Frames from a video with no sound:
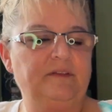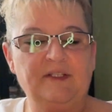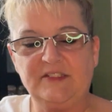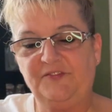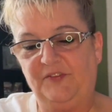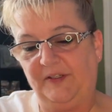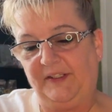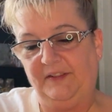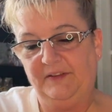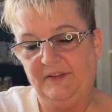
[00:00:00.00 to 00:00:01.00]
That's
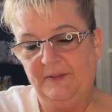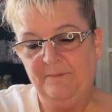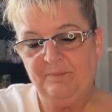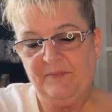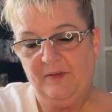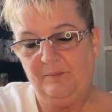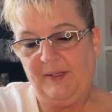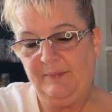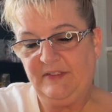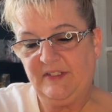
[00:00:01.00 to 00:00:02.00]
funny.
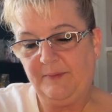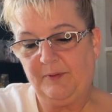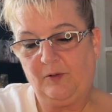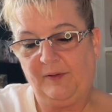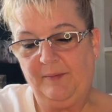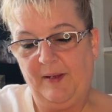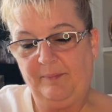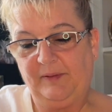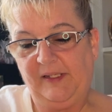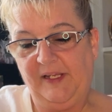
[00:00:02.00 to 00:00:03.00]
Baby diaper cream
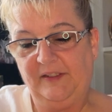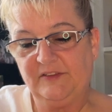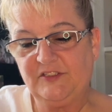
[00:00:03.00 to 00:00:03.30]
applicator,